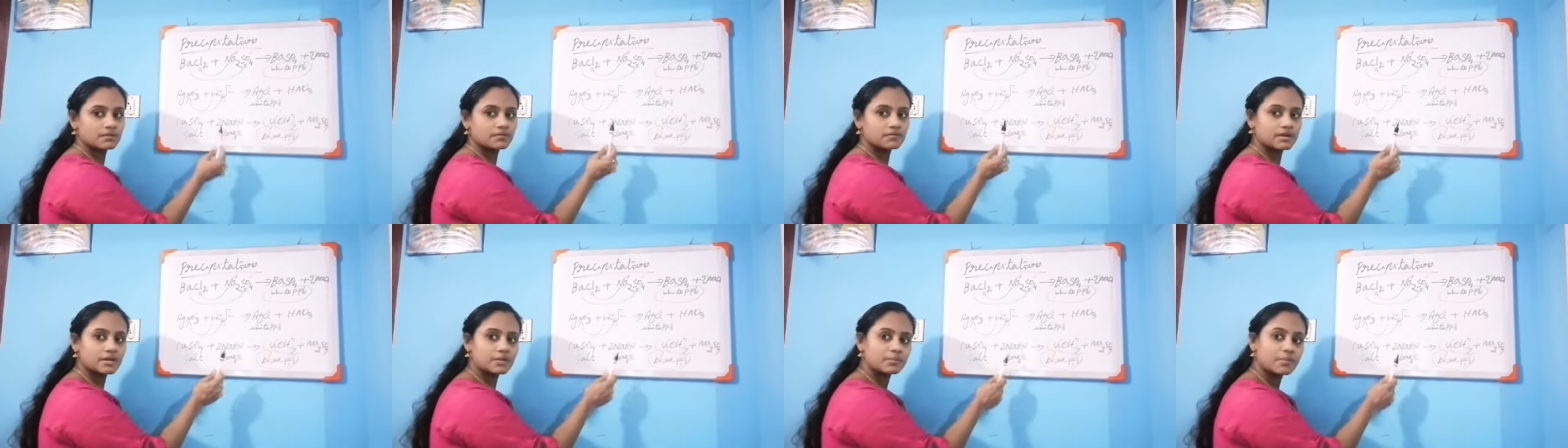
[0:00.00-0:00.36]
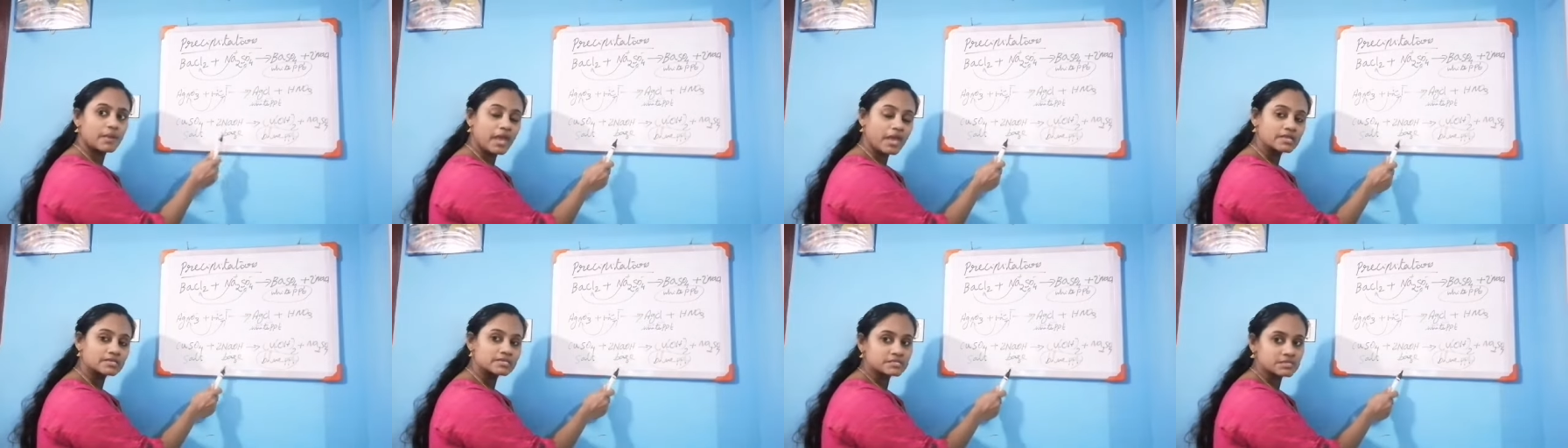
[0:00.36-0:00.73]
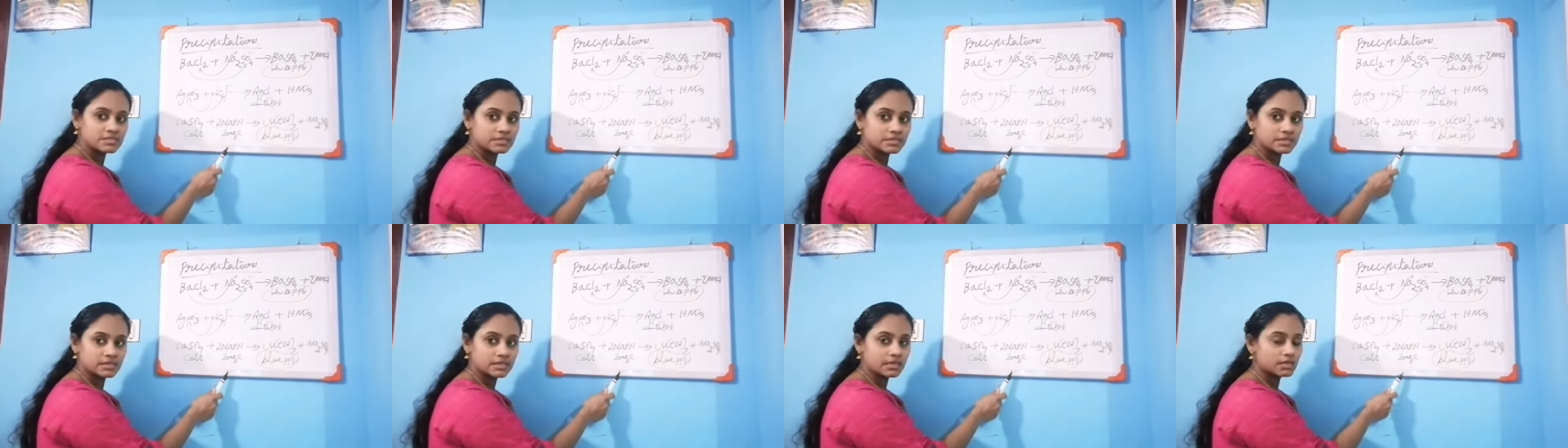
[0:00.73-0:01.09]
But a base
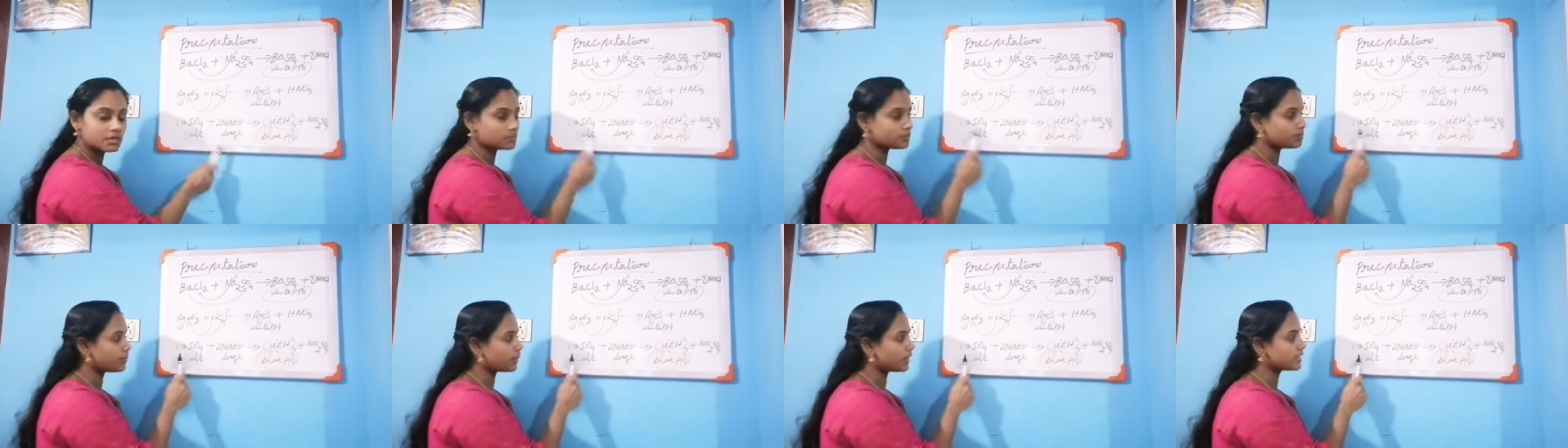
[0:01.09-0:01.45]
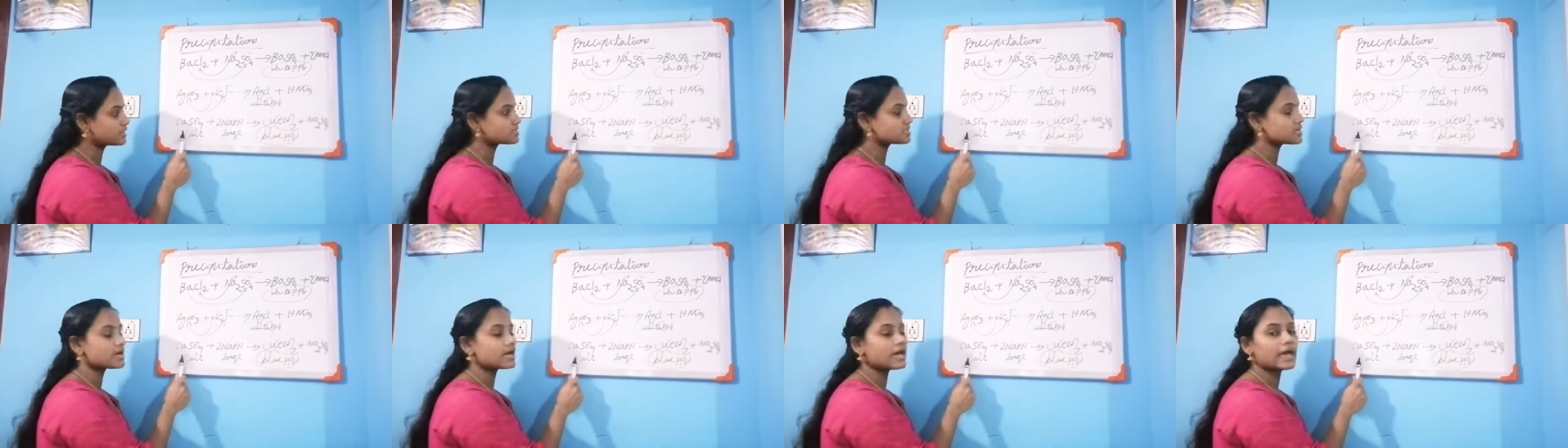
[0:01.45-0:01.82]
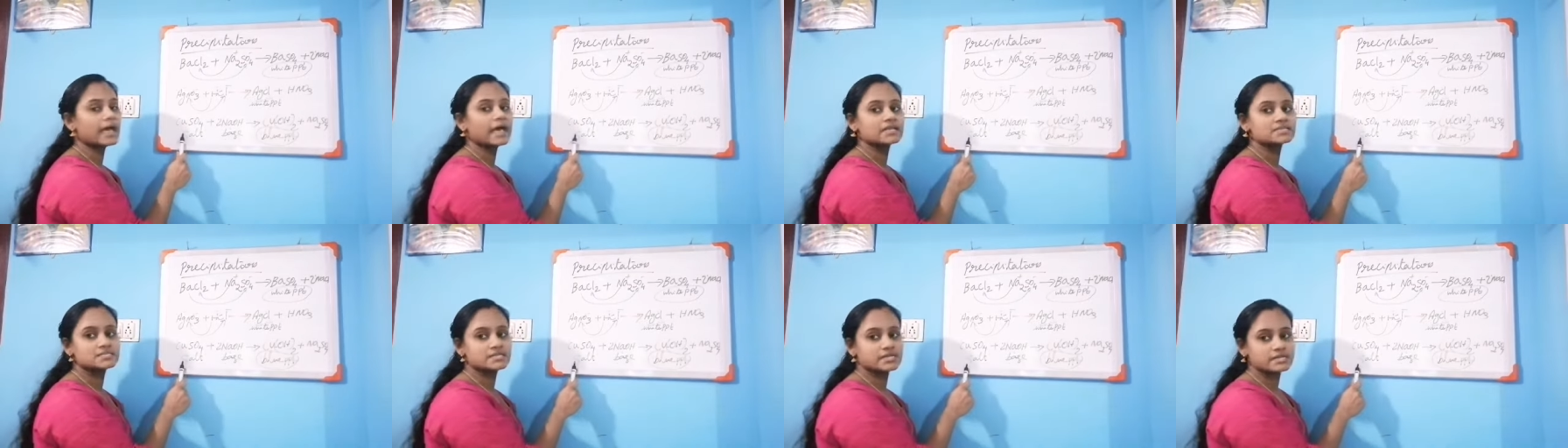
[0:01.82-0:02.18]
under, but
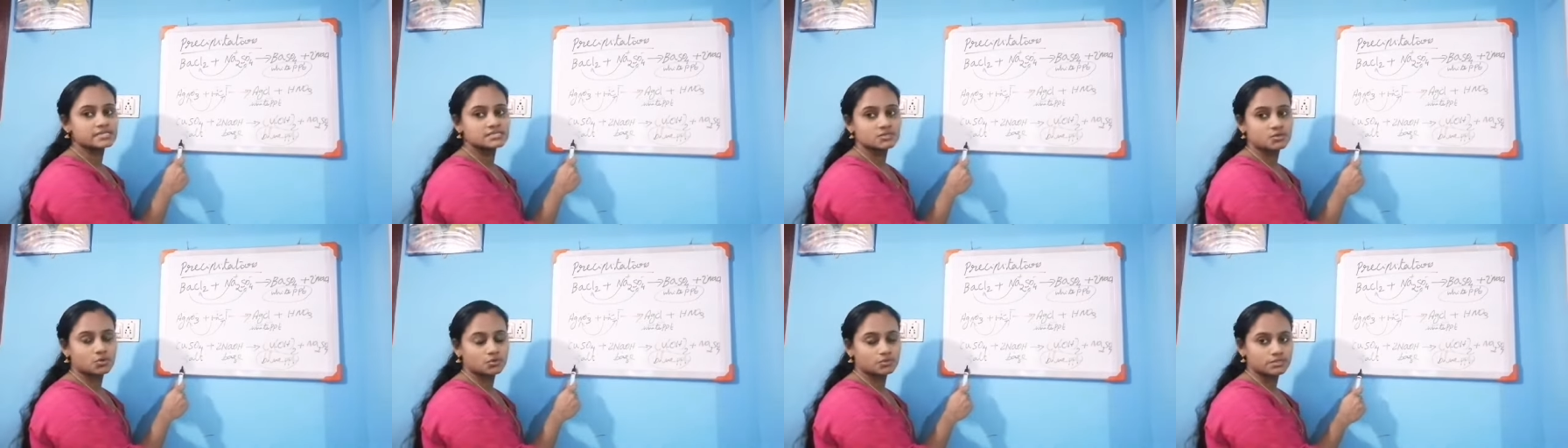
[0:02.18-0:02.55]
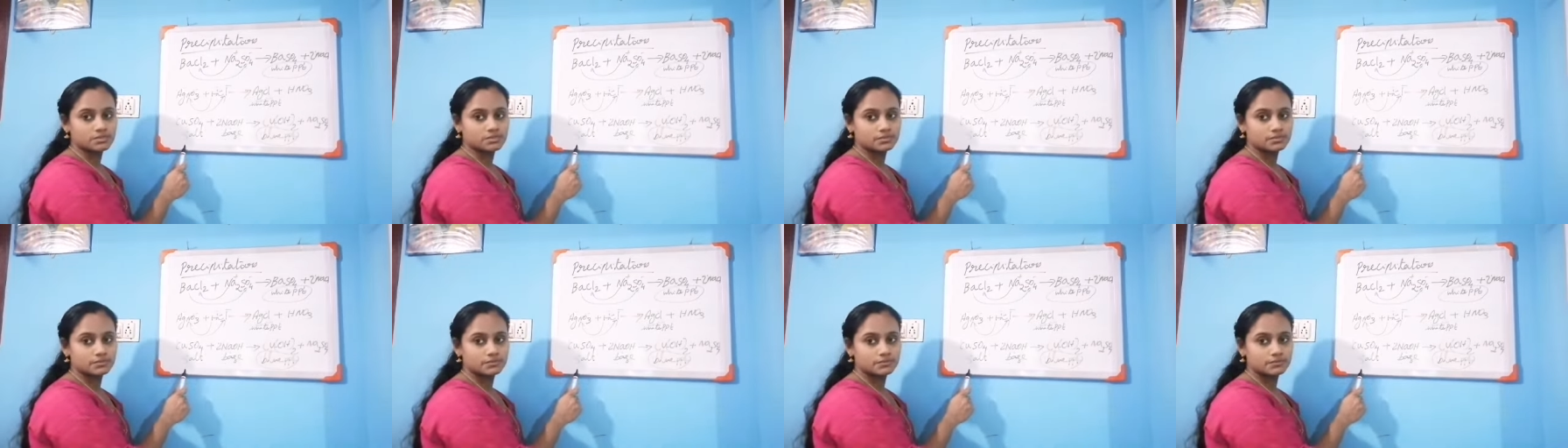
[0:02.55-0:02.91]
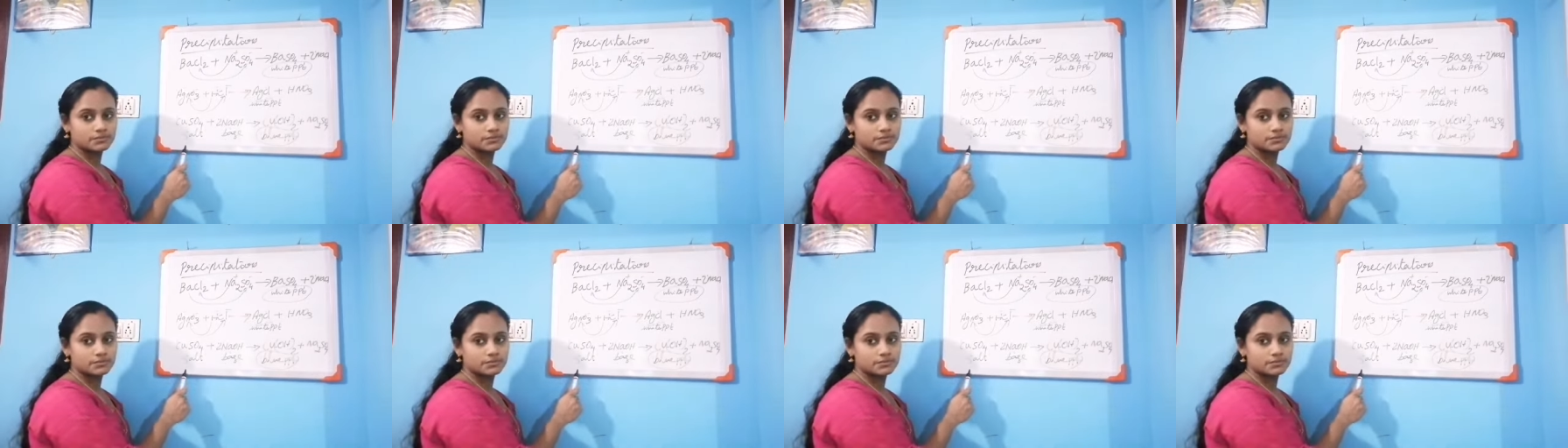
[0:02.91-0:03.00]
acid is not there.